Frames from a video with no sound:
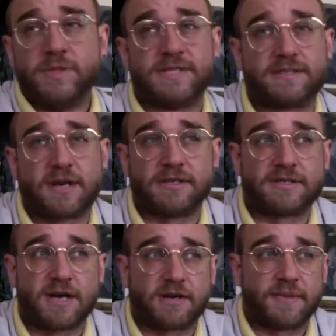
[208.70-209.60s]
is hard
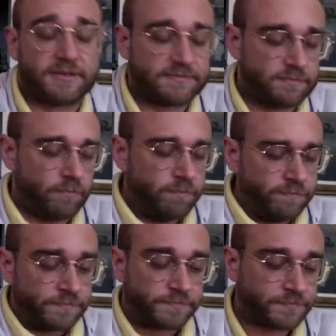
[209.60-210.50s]
to talk about.
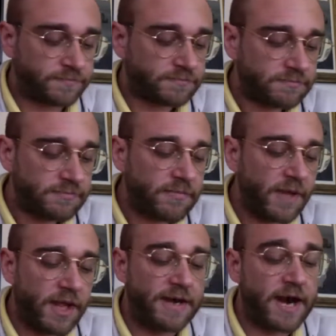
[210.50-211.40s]

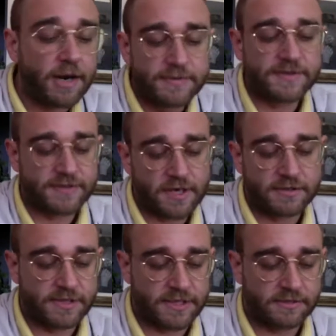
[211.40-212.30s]
And I was
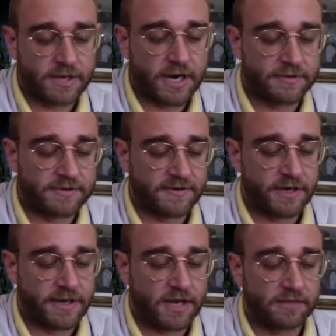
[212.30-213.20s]
assaulted when I was
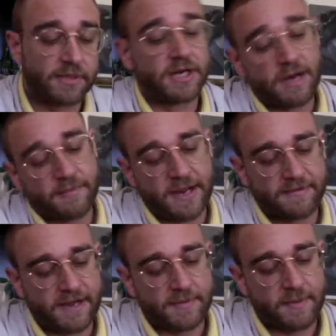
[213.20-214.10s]
very young, but not by a
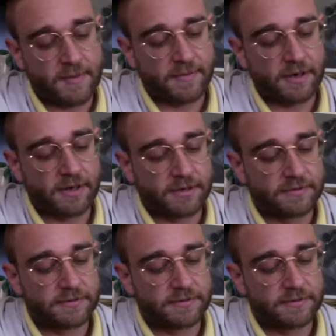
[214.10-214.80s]
family member.